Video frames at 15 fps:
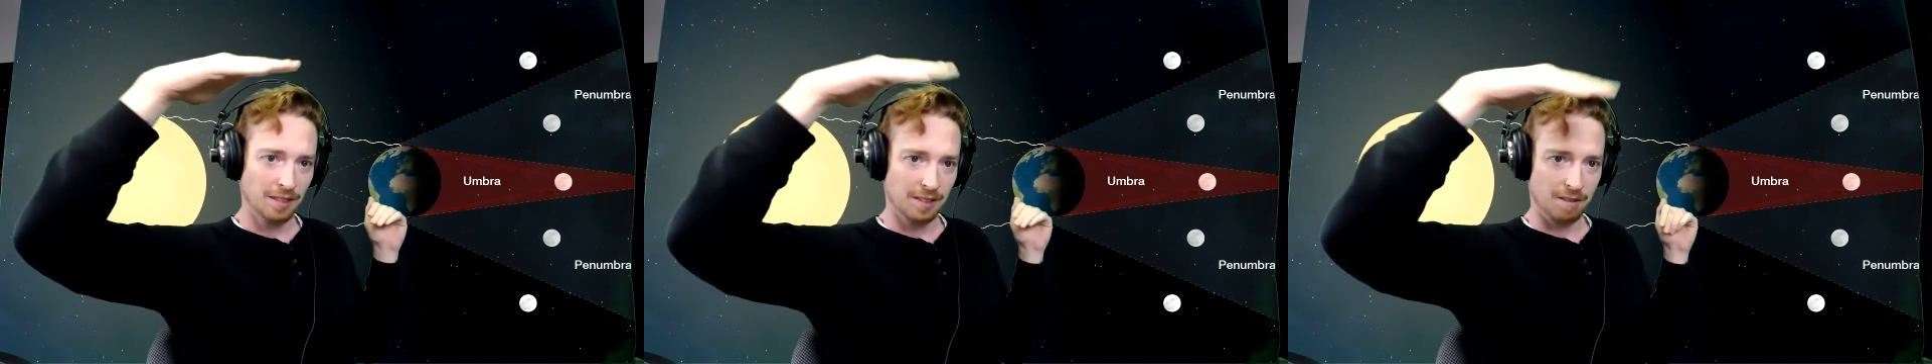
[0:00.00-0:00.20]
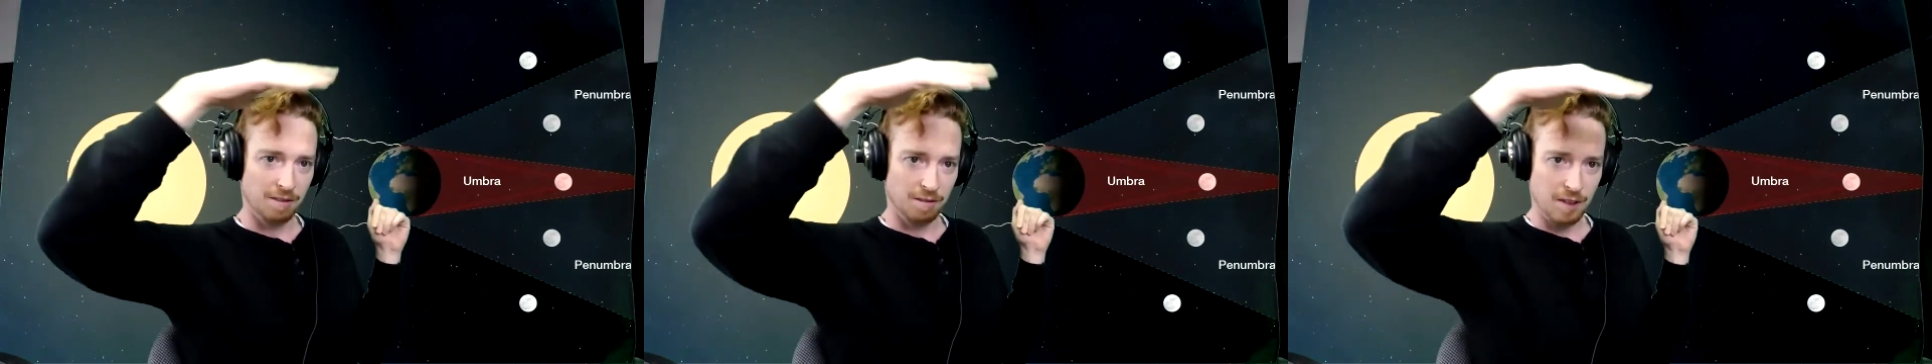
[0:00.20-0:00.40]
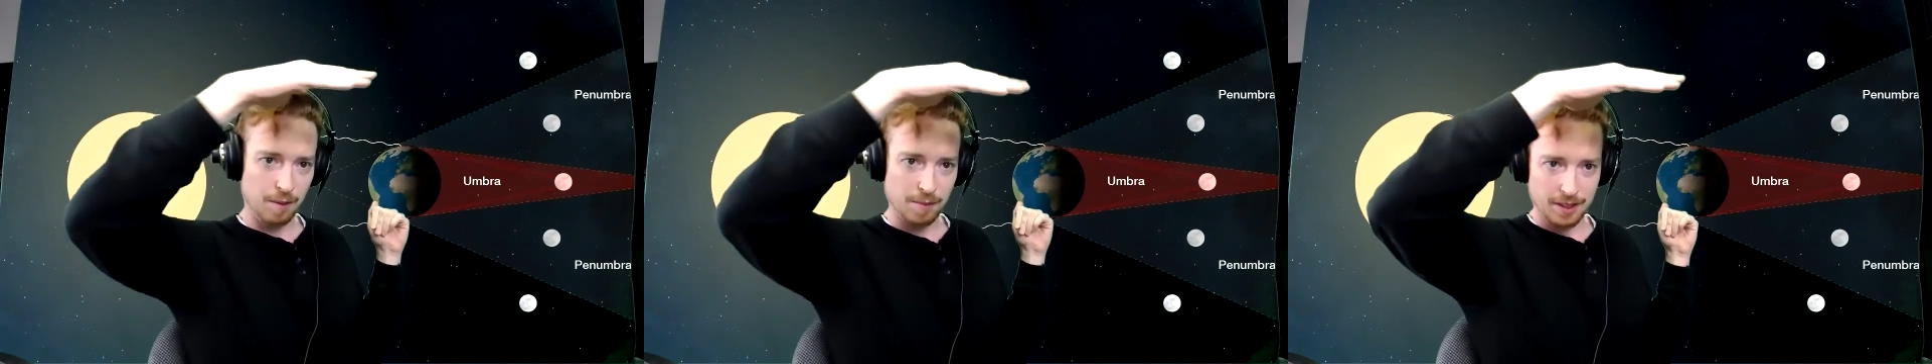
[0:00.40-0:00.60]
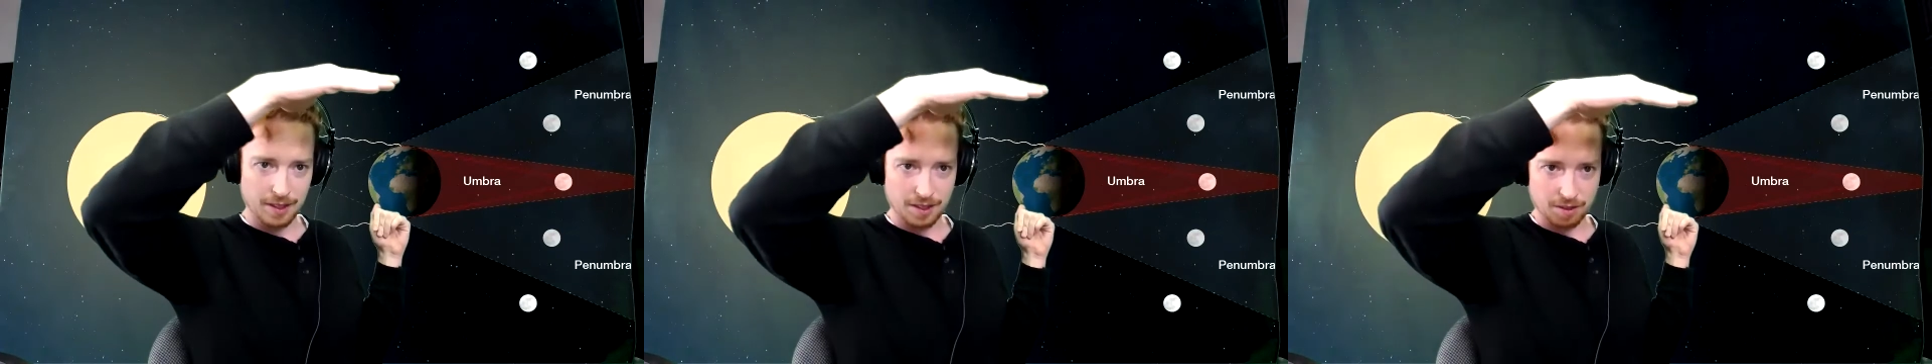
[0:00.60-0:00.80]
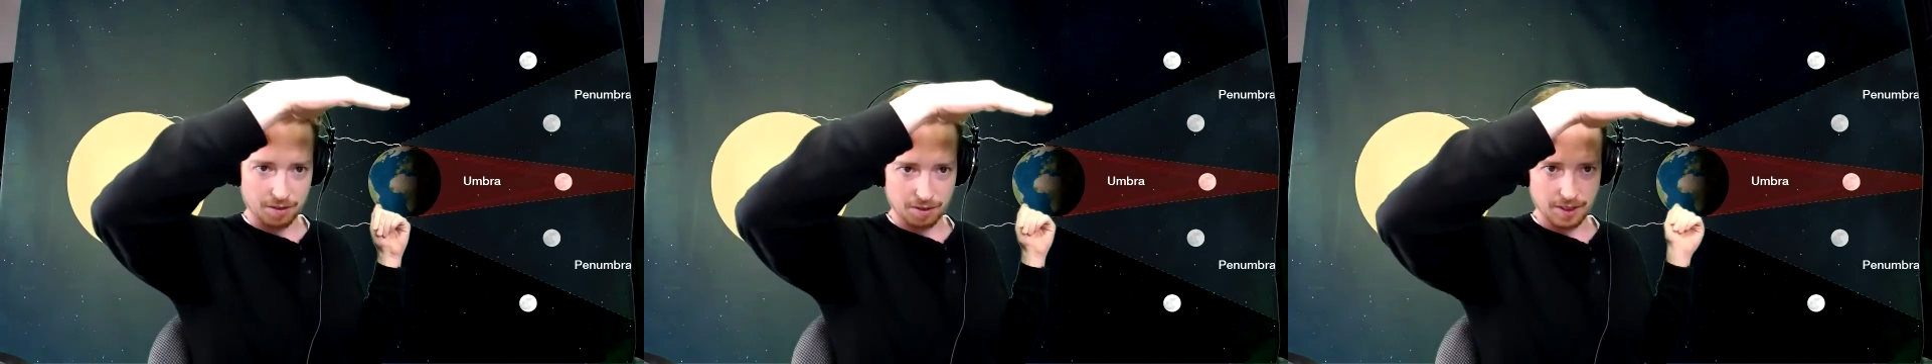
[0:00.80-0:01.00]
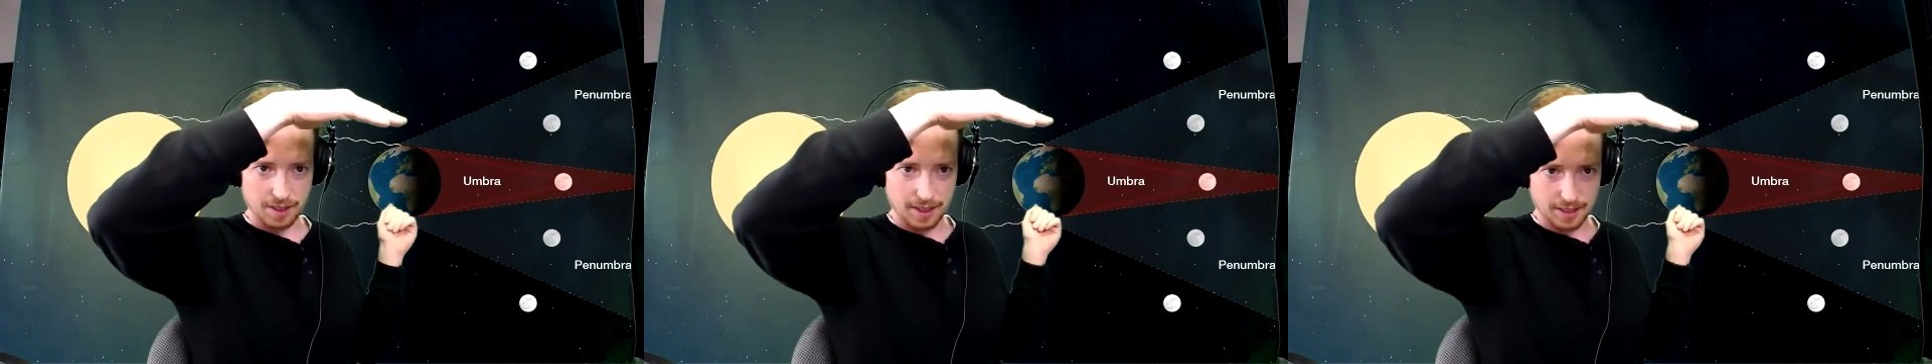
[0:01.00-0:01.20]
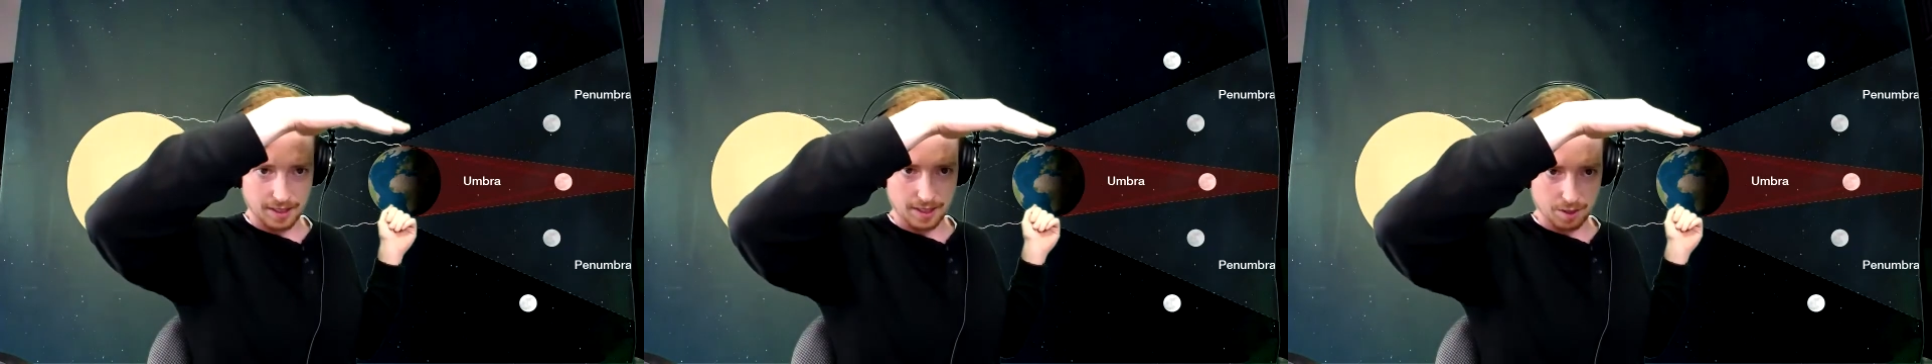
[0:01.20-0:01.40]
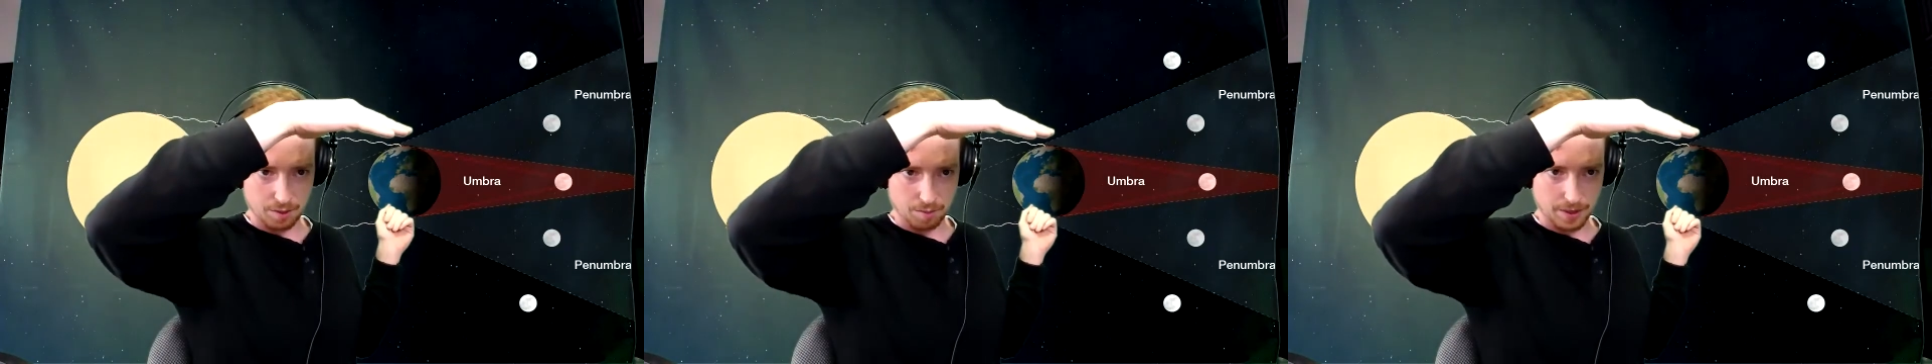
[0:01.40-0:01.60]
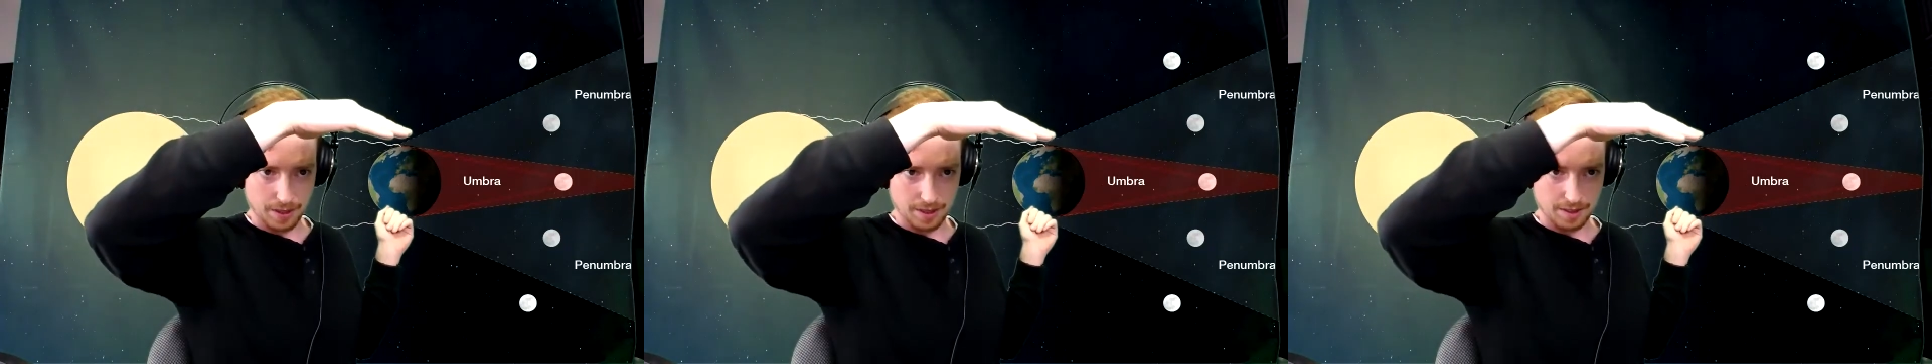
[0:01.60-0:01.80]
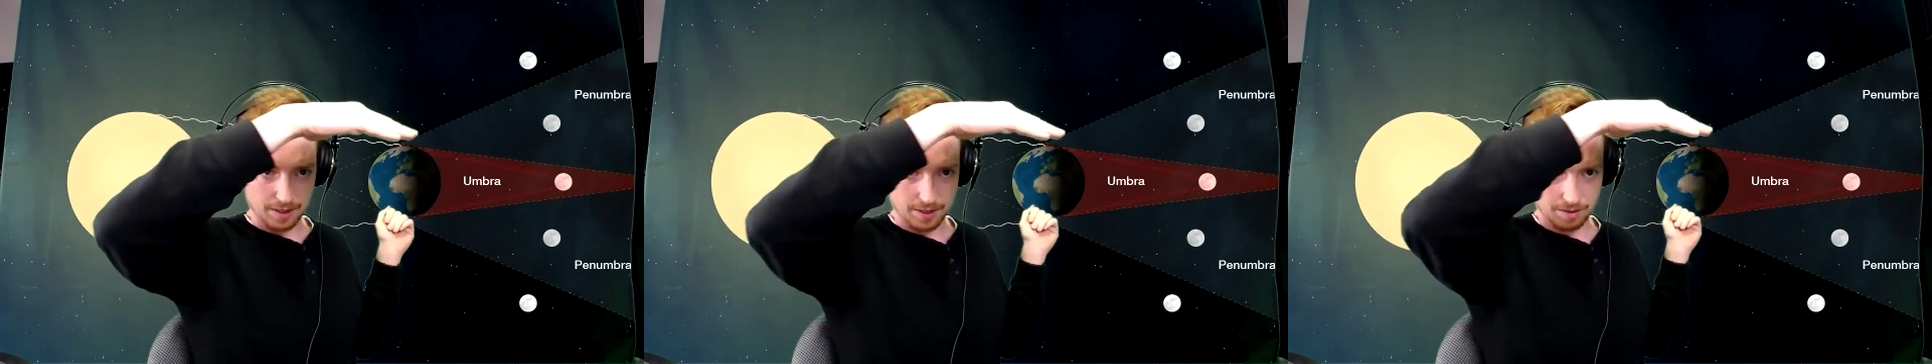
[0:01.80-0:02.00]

remnants of light getting bent